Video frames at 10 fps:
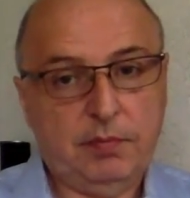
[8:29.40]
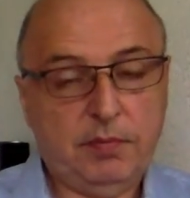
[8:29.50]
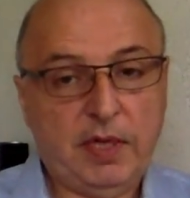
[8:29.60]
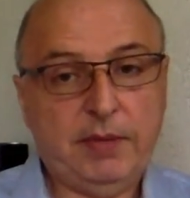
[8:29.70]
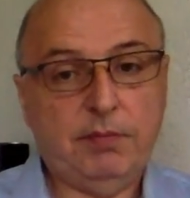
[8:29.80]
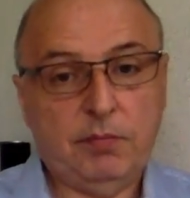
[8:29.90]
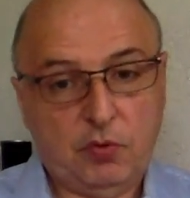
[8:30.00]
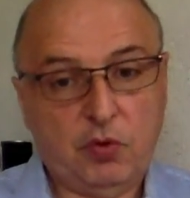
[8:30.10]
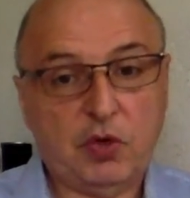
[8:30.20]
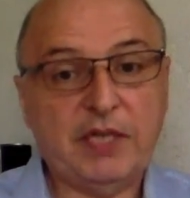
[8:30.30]
right?
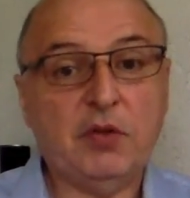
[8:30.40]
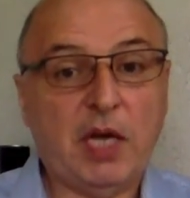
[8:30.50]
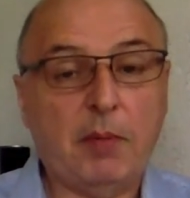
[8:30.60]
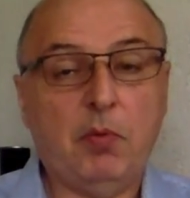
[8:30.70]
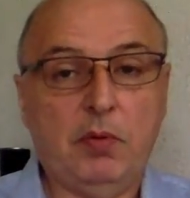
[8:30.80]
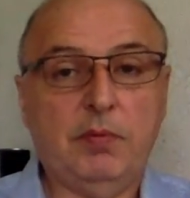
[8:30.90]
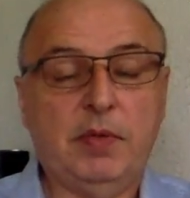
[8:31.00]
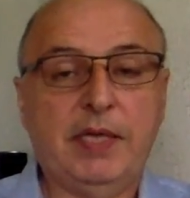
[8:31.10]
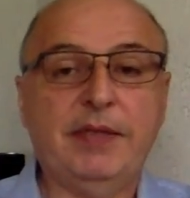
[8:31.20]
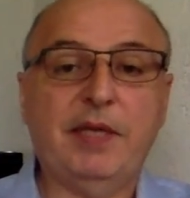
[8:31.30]
So you can double.
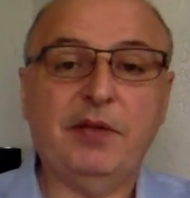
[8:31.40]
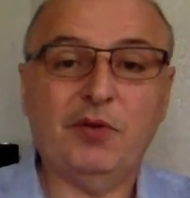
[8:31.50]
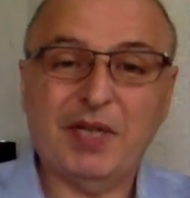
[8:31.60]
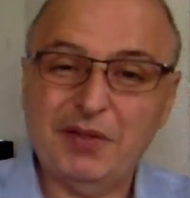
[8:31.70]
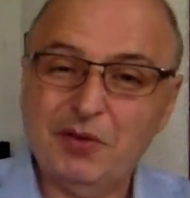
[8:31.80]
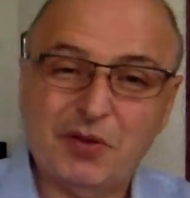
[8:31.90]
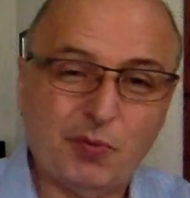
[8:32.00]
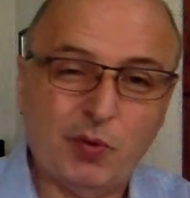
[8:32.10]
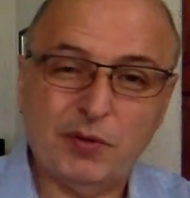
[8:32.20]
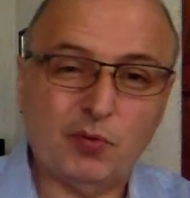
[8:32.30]
Let's say you can
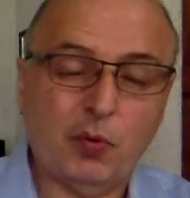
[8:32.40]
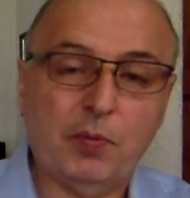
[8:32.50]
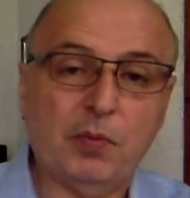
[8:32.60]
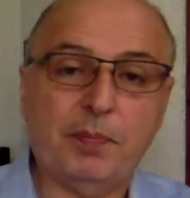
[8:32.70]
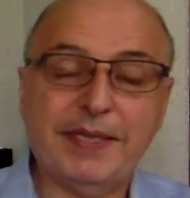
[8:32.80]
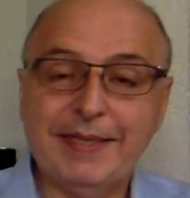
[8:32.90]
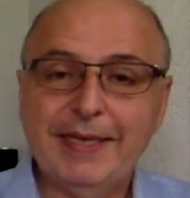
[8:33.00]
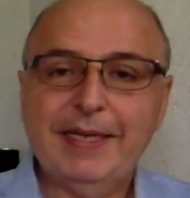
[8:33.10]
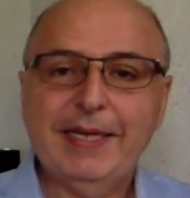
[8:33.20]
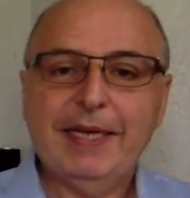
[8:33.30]
quadruple.
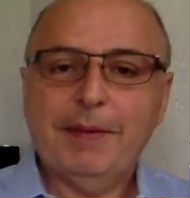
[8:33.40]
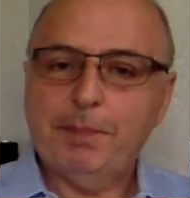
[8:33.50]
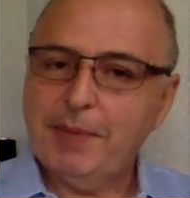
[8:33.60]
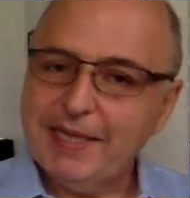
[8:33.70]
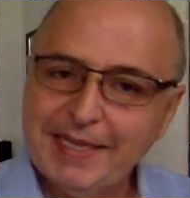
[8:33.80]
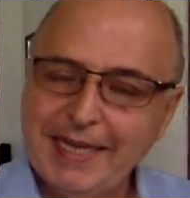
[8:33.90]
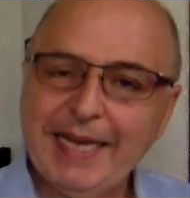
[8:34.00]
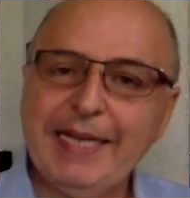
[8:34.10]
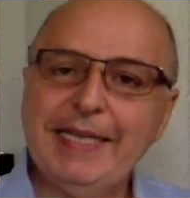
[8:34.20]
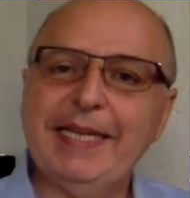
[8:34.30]
But at the
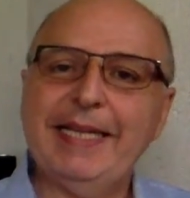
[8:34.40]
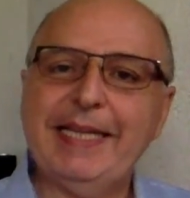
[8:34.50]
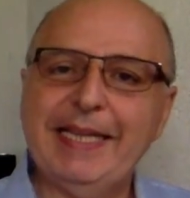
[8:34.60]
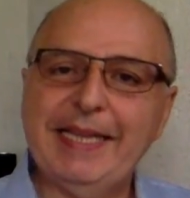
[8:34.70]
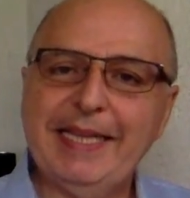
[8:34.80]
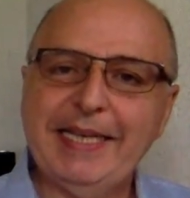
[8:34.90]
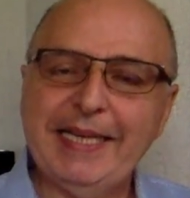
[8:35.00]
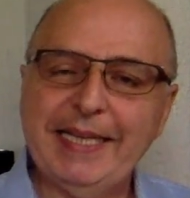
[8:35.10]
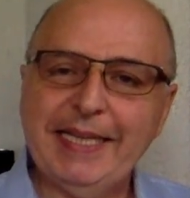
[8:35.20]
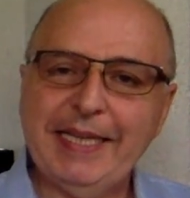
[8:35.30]
end,
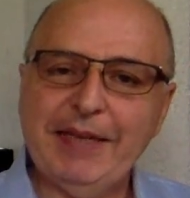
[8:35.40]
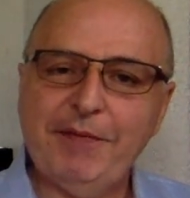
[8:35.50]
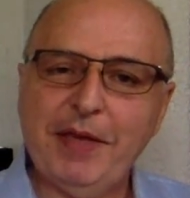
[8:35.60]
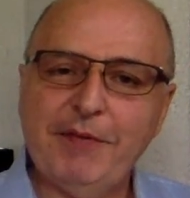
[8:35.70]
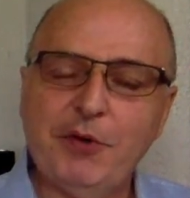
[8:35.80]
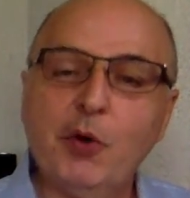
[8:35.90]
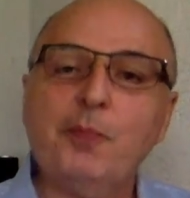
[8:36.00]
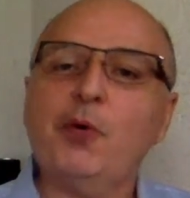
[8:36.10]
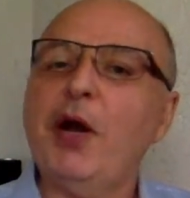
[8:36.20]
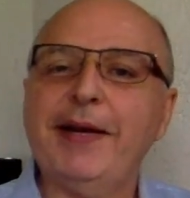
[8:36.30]
if your
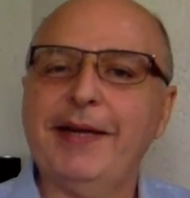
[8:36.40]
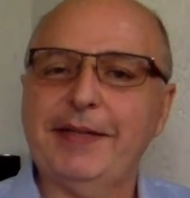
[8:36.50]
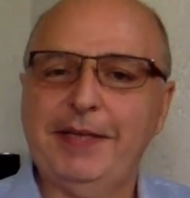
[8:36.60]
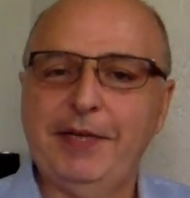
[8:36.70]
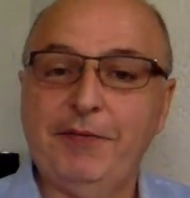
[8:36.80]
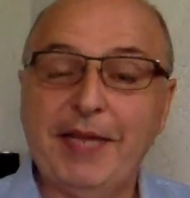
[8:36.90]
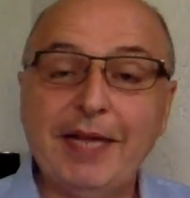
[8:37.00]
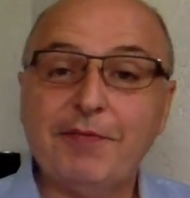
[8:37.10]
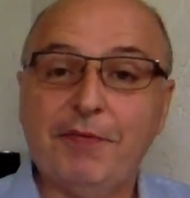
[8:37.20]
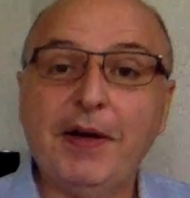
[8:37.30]
product, if
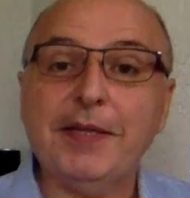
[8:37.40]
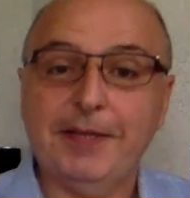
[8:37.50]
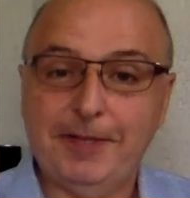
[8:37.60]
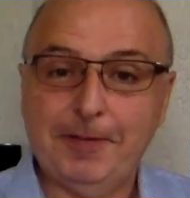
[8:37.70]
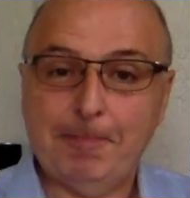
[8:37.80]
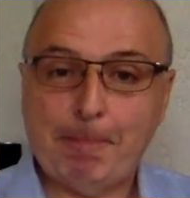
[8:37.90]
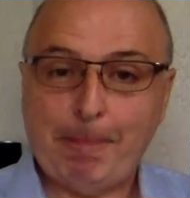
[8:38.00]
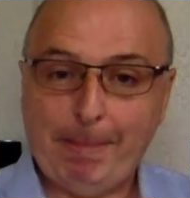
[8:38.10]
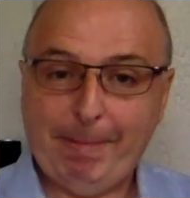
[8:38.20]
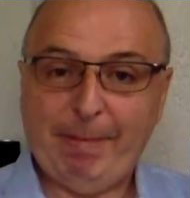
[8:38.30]
that fund,
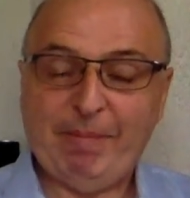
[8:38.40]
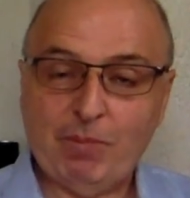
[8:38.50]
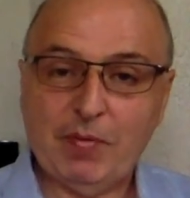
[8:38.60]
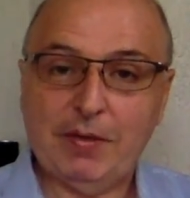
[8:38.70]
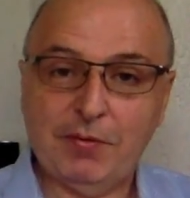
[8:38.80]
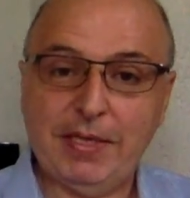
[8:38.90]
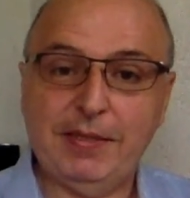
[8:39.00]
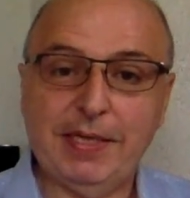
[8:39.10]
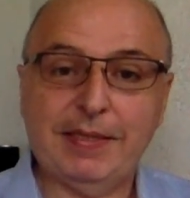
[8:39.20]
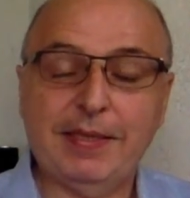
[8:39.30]
right,
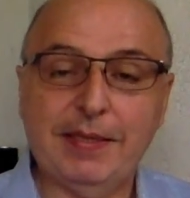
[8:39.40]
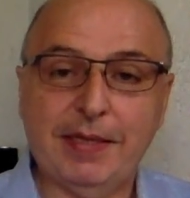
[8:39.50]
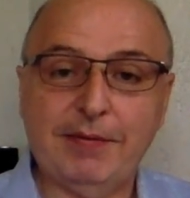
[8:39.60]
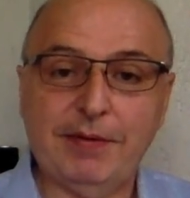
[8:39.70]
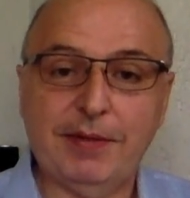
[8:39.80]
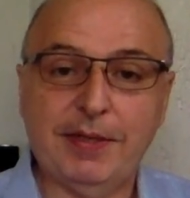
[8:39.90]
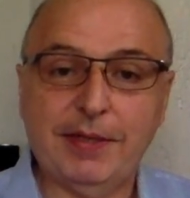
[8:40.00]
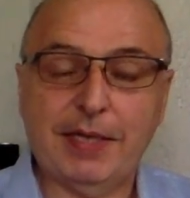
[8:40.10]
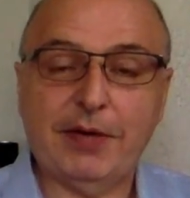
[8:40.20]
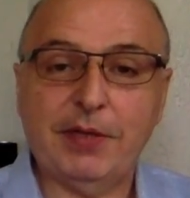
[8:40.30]
that
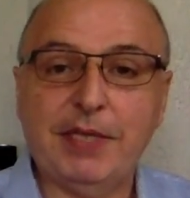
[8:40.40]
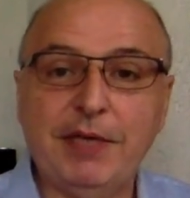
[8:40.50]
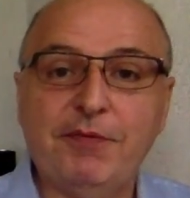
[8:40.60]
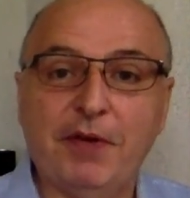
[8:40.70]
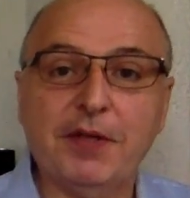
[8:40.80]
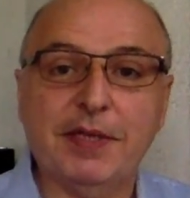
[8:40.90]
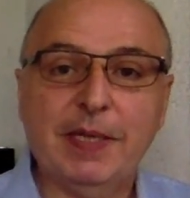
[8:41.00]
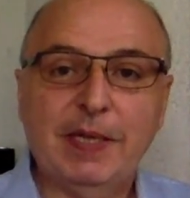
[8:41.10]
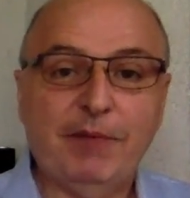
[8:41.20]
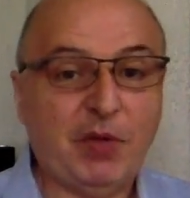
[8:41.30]
guarantee fund
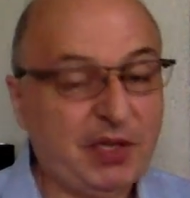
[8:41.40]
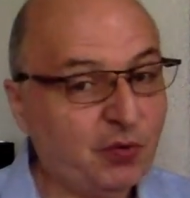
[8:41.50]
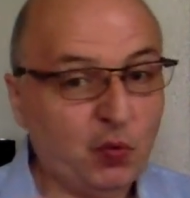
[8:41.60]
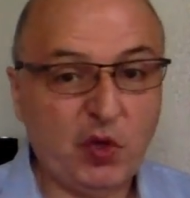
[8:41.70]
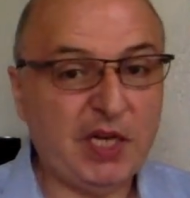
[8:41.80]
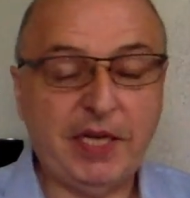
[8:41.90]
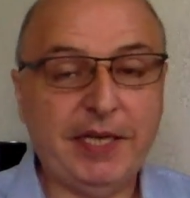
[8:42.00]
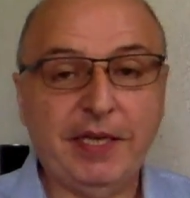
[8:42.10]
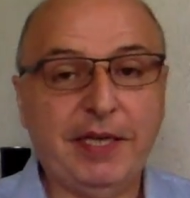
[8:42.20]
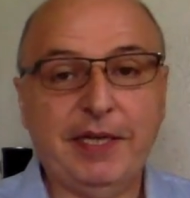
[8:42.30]
is
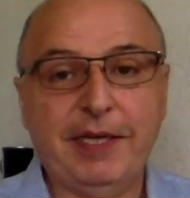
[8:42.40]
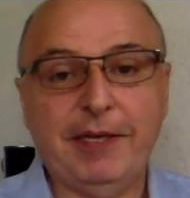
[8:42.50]
really,